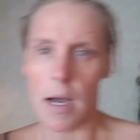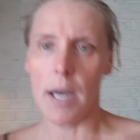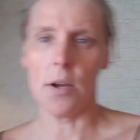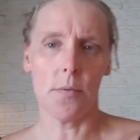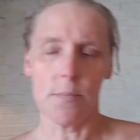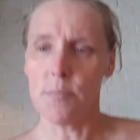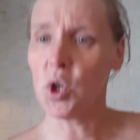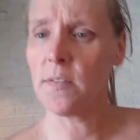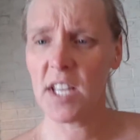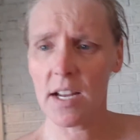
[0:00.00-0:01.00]
I don't
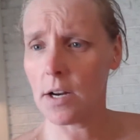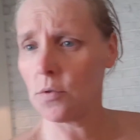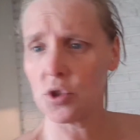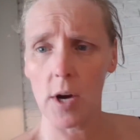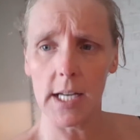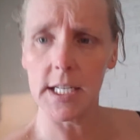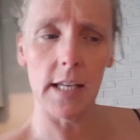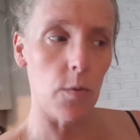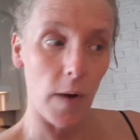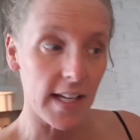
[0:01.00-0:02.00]
move it. I don't try to
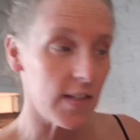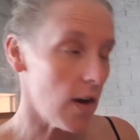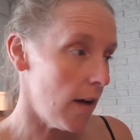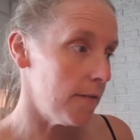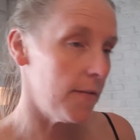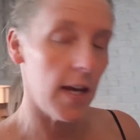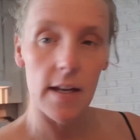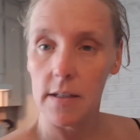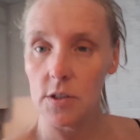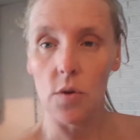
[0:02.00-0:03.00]
take the weights off of
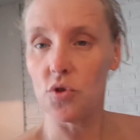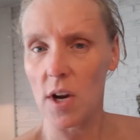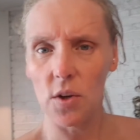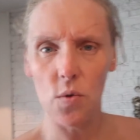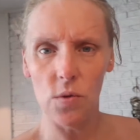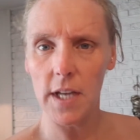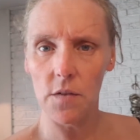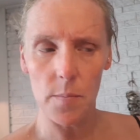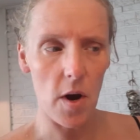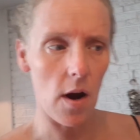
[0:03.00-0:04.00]
it. You don't try to cool
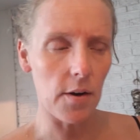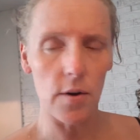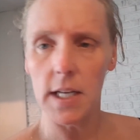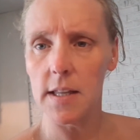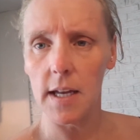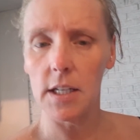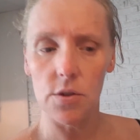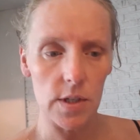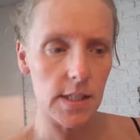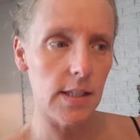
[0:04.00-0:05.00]
down the pot or anything.
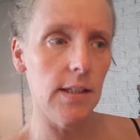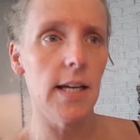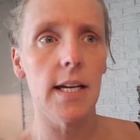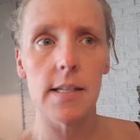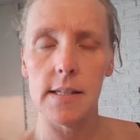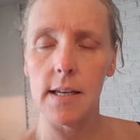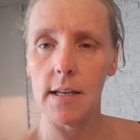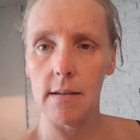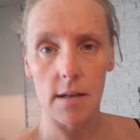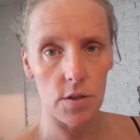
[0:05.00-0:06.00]
You just let it
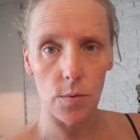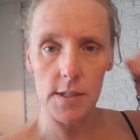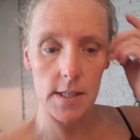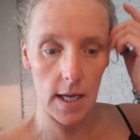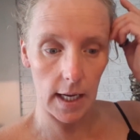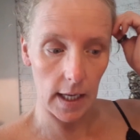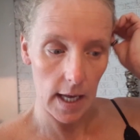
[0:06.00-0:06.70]
sit and do its thing.